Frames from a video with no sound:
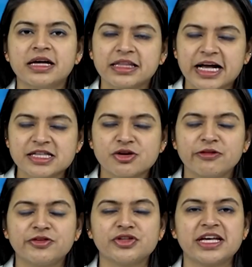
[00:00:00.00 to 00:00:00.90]
That's all
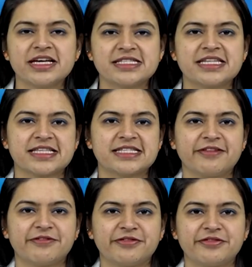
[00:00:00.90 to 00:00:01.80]
for today. Stay
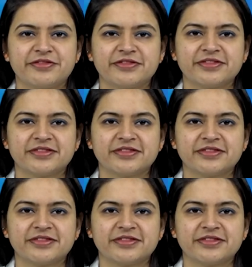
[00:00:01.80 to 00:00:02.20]
safe.